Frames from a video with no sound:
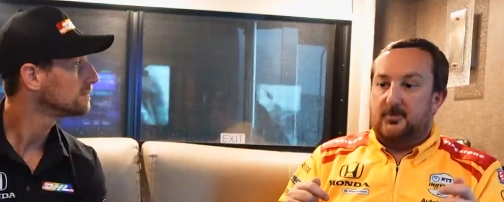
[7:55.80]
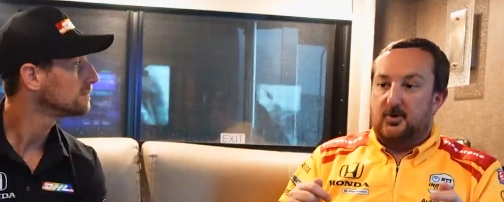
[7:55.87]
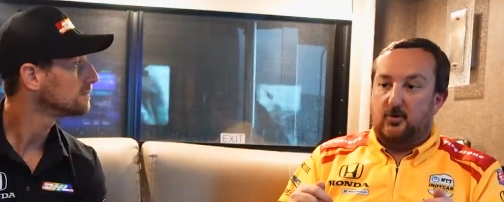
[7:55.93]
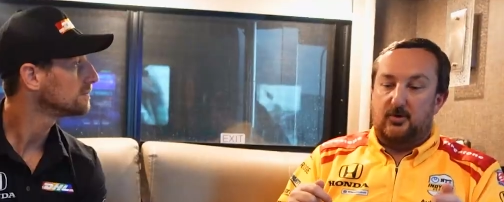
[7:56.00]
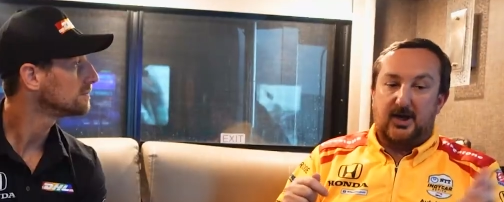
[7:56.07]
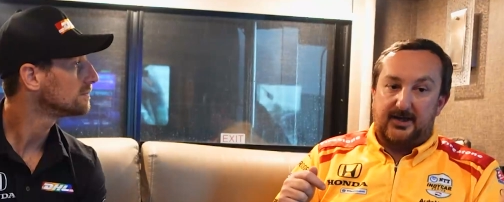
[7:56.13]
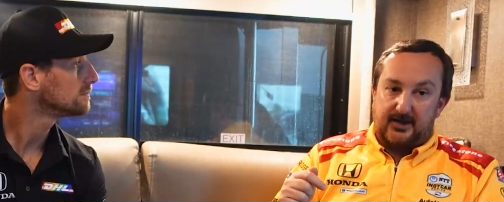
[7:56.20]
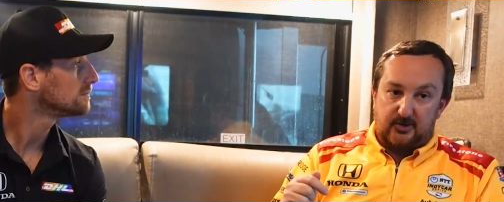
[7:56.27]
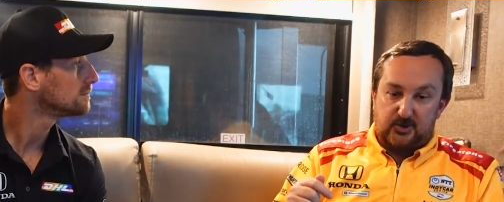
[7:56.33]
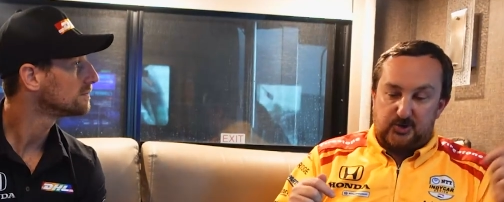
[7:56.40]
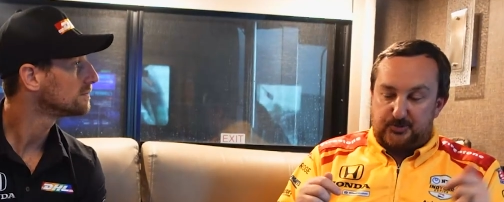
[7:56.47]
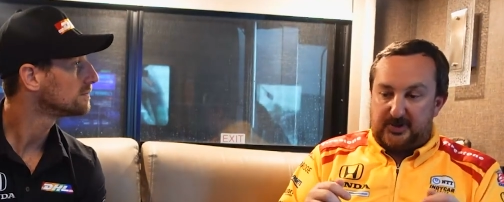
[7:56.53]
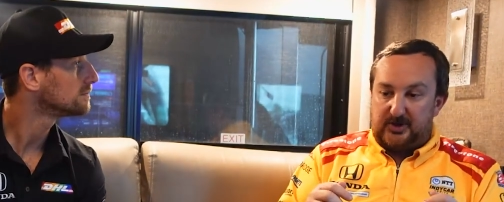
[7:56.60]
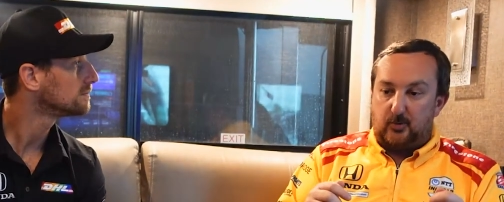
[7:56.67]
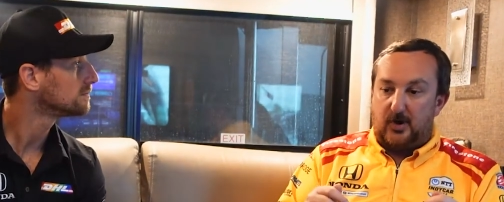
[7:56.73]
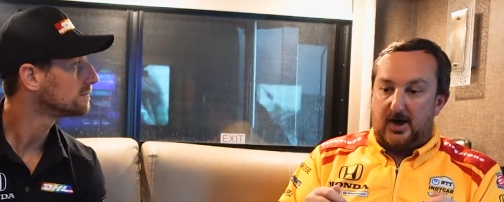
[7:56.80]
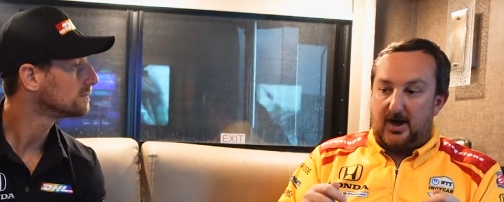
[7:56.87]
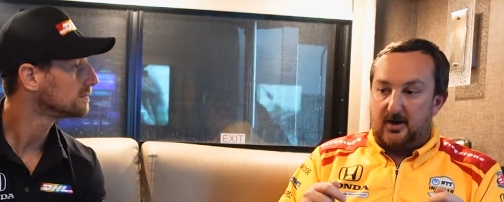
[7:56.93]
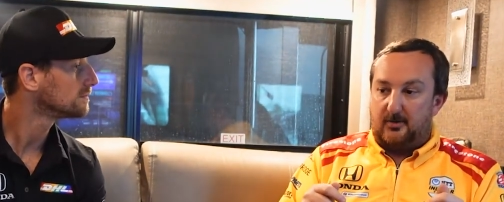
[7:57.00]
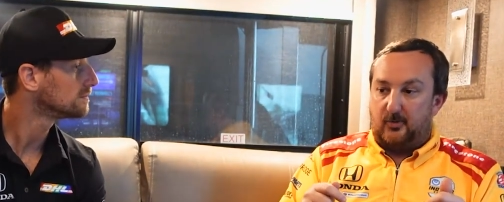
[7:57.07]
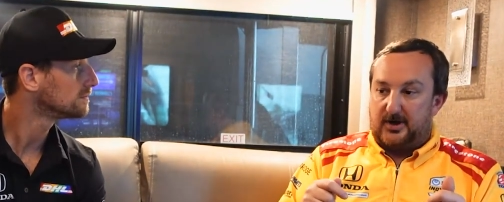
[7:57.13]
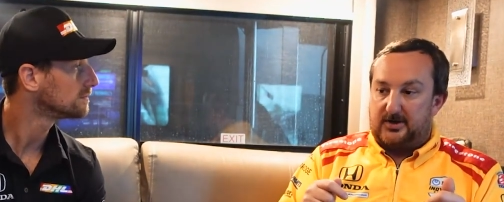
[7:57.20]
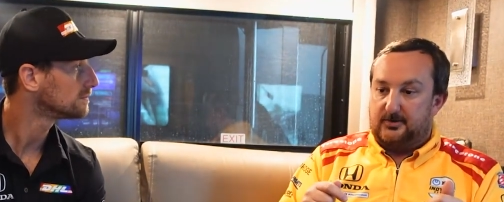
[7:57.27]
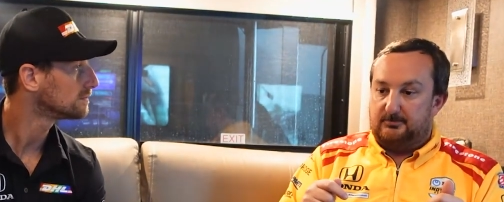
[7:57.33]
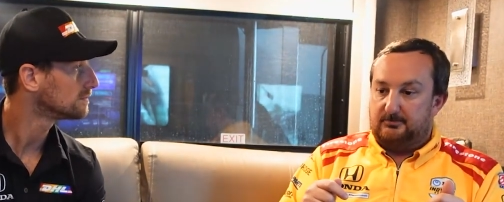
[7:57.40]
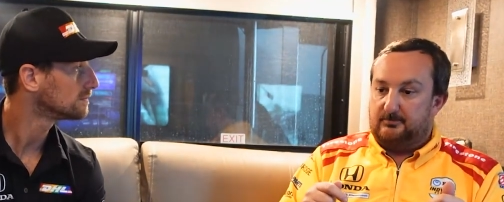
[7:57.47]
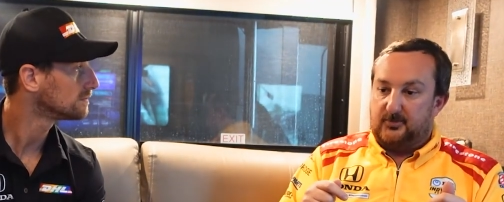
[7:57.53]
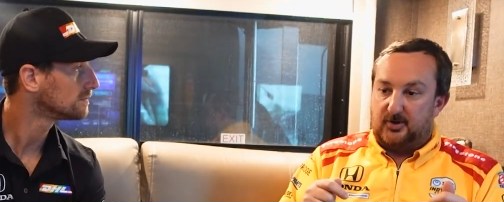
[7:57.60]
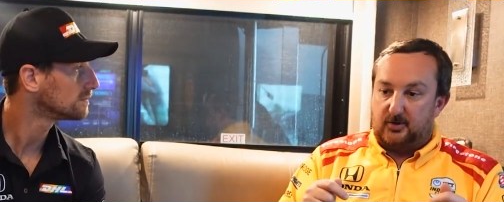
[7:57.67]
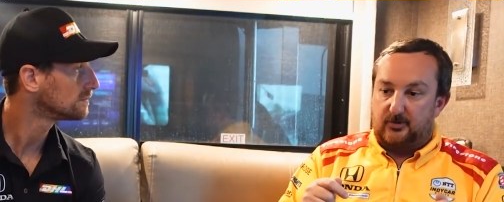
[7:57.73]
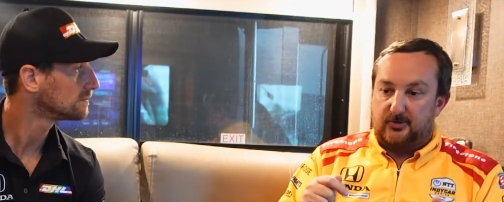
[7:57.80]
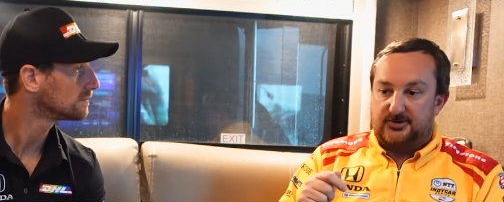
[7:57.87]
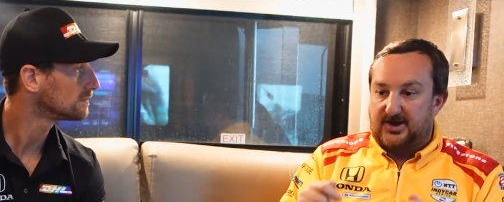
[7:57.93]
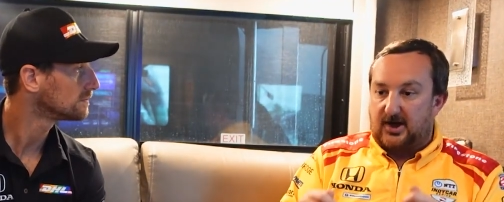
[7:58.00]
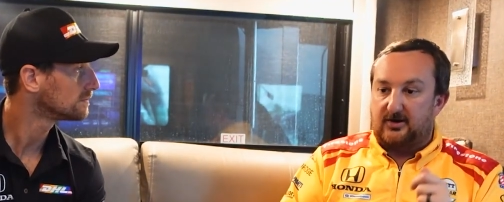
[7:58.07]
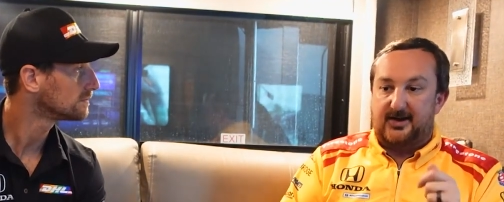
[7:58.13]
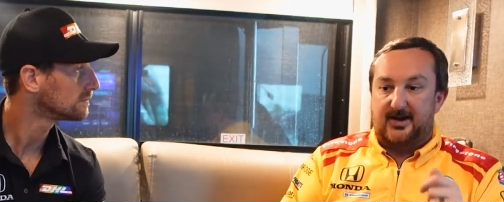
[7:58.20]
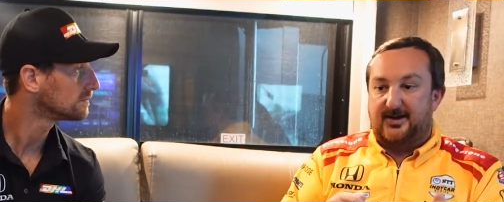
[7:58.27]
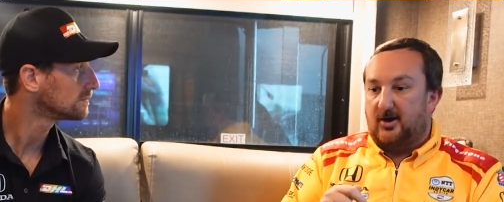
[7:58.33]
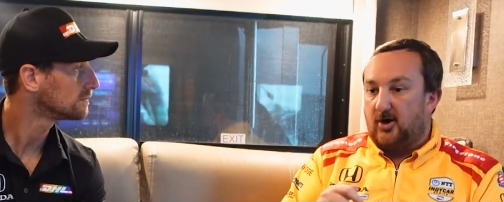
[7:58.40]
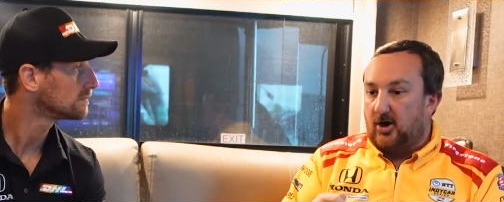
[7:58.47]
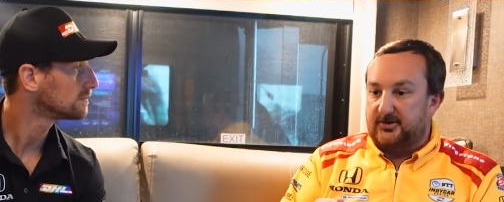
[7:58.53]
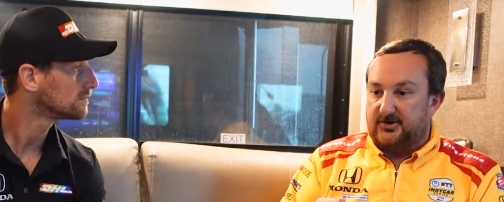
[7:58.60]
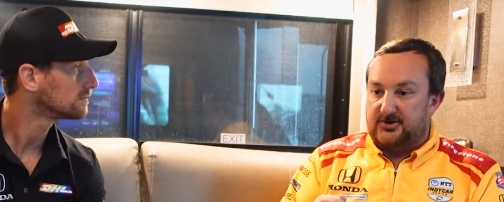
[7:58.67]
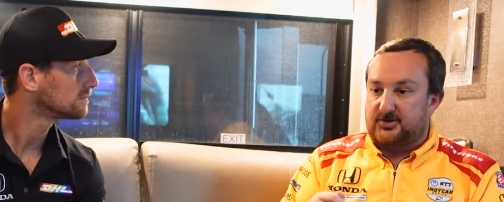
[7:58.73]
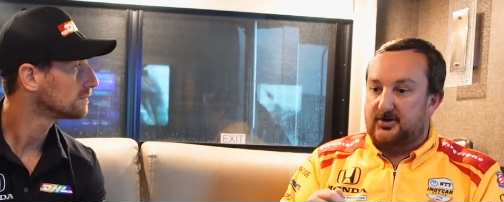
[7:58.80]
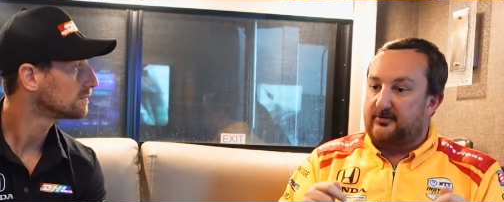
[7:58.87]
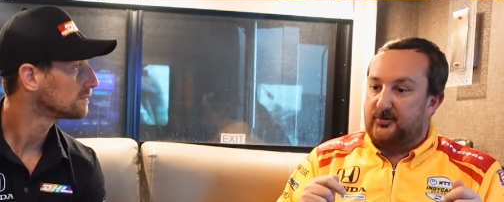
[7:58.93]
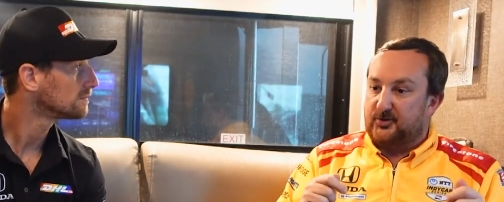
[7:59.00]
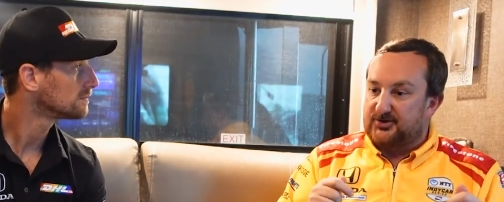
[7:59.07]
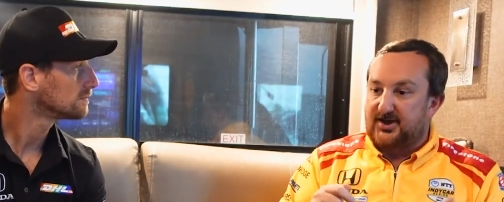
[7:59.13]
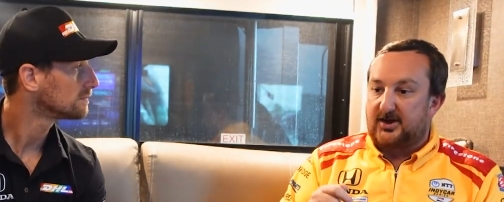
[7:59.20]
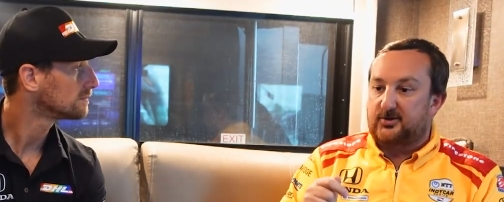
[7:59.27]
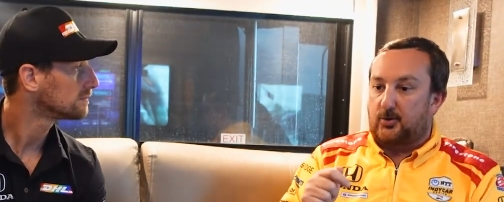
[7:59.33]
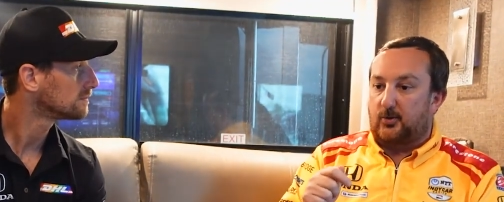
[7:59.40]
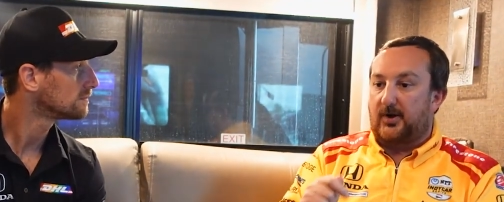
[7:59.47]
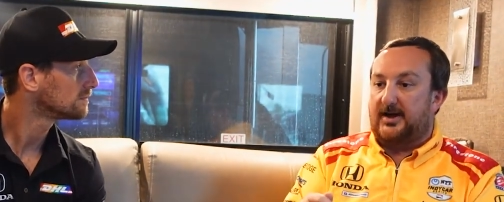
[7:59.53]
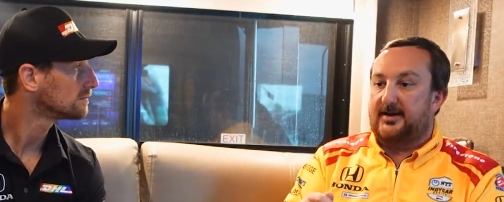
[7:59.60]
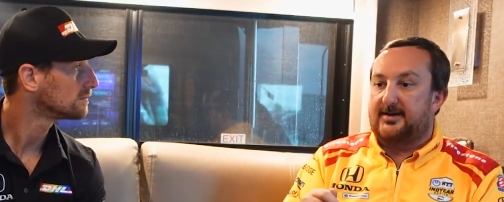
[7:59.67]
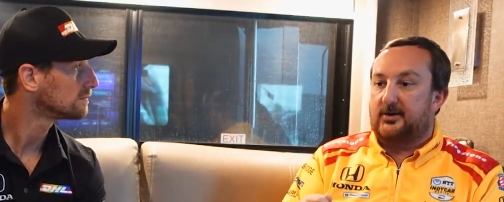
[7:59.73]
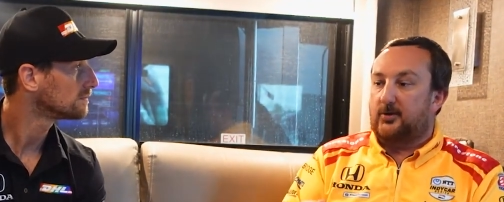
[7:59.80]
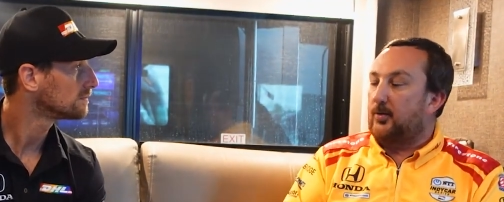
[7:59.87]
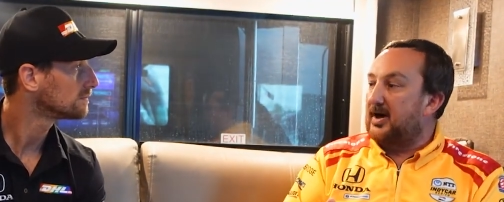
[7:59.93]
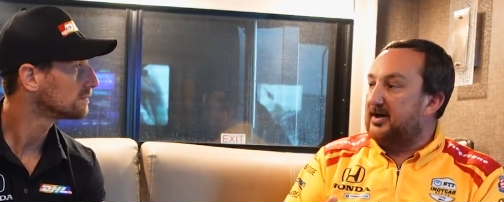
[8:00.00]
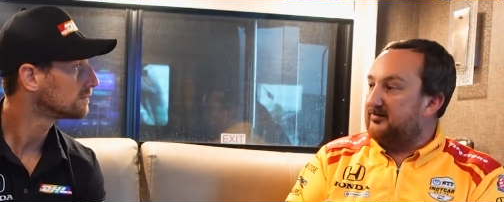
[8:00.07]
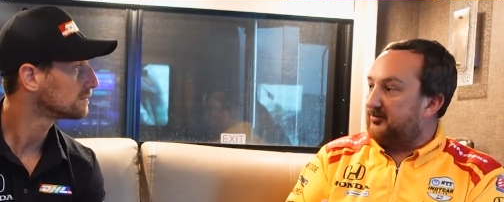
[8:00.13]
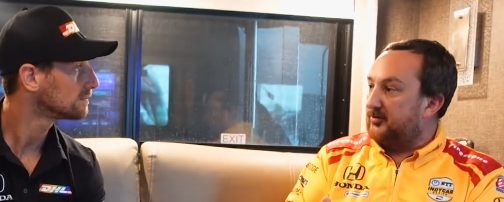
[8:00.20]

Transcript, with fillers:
Speaker 1: you know, like at the speedway when, you know, the tire getting hot and stuff, you saturate that right